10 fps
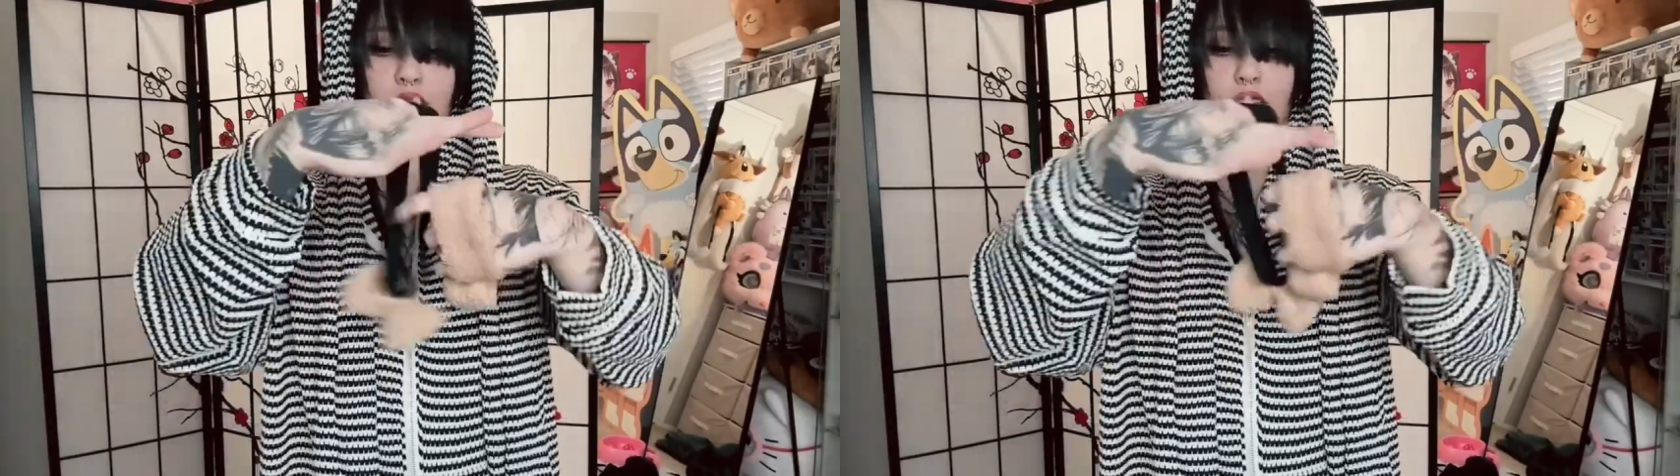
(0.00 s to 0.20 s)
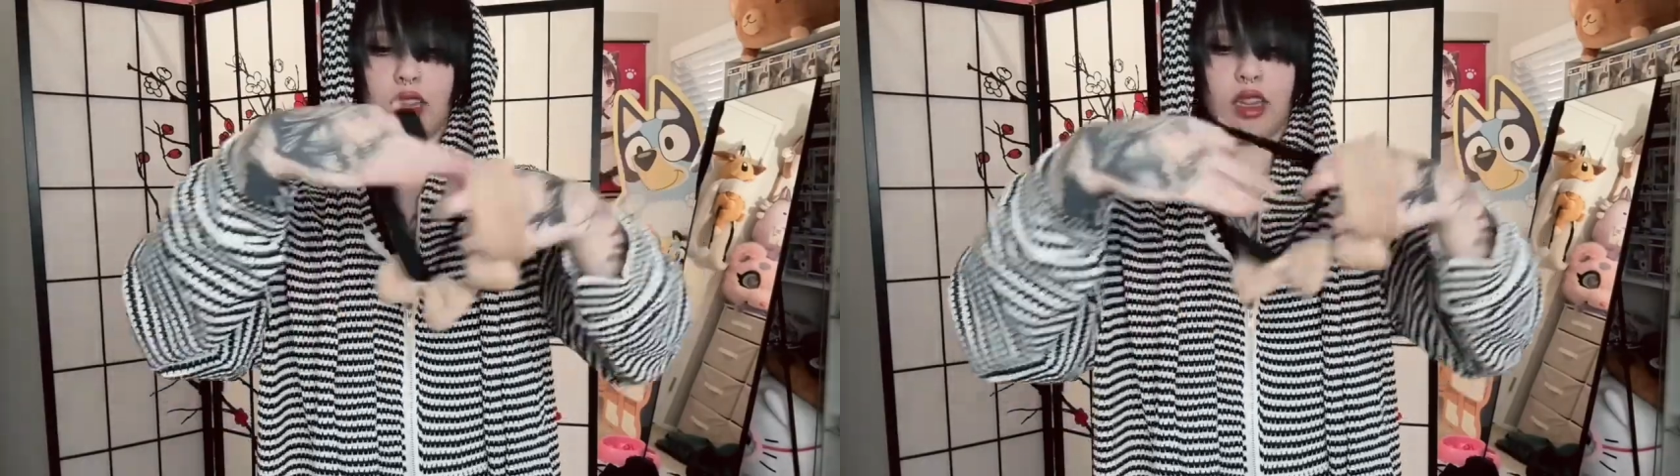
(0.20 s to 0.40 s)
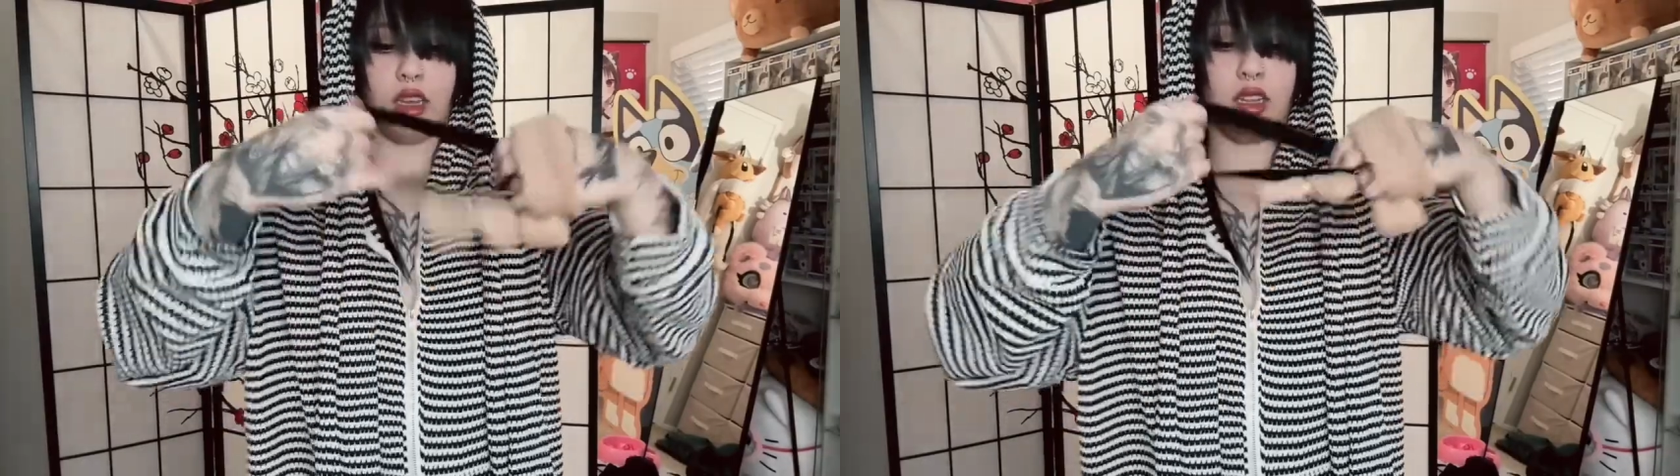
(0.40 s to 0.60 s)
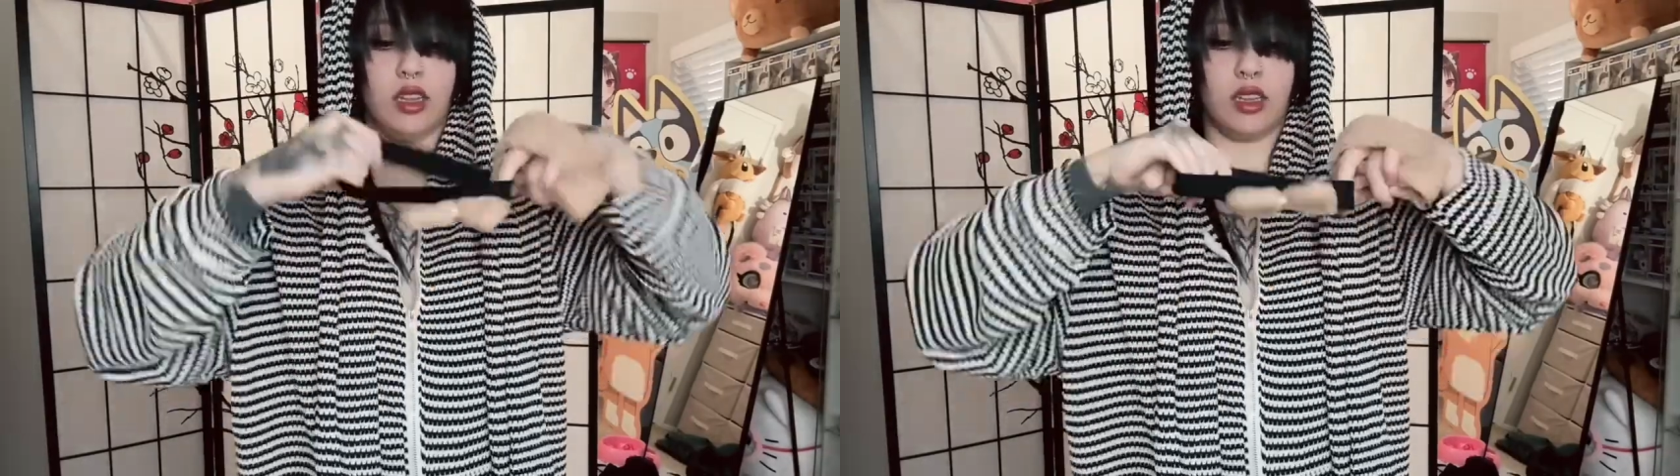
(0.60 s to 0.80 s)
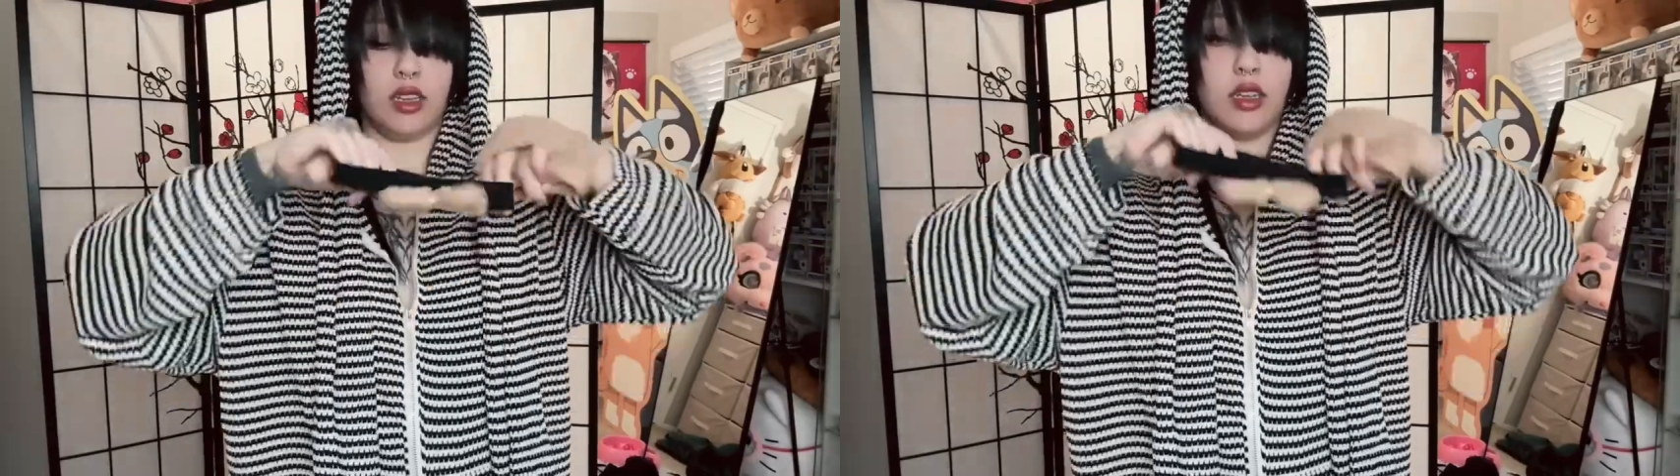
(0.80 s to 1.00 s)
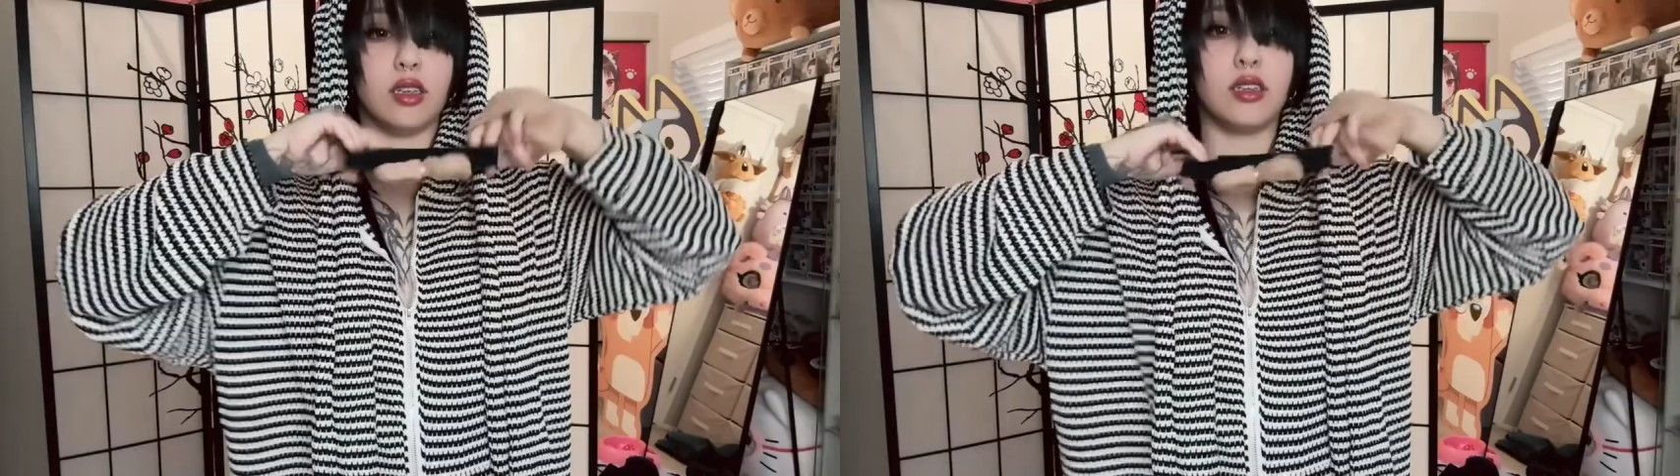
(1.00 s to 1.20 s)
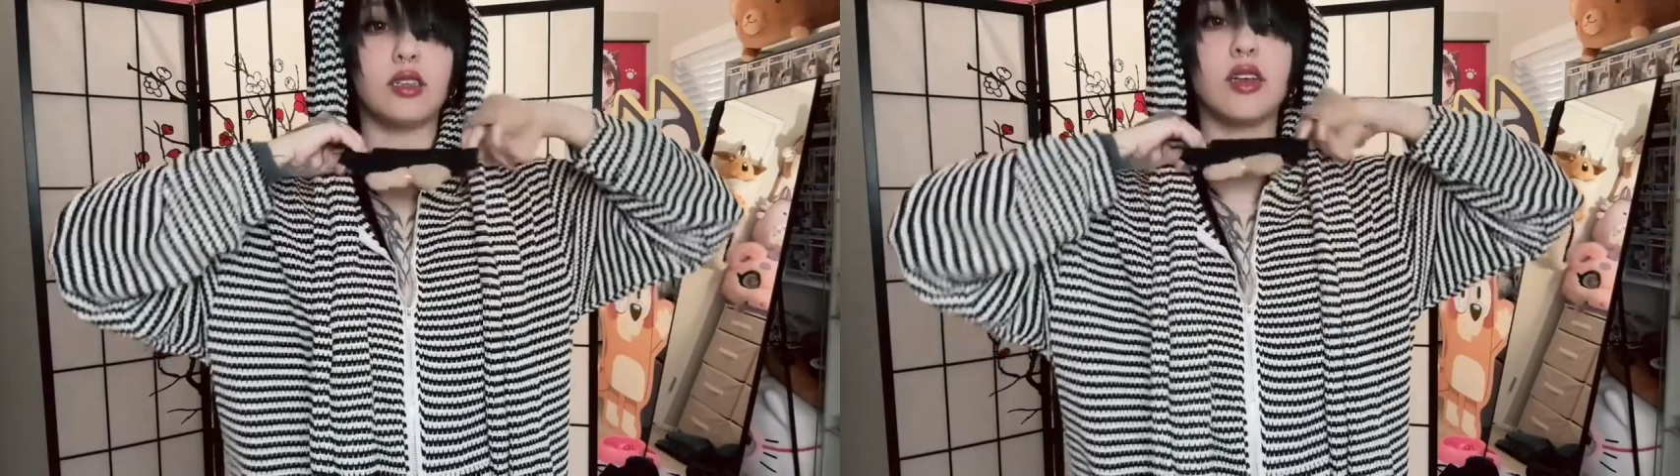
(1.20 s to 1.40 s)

and then this is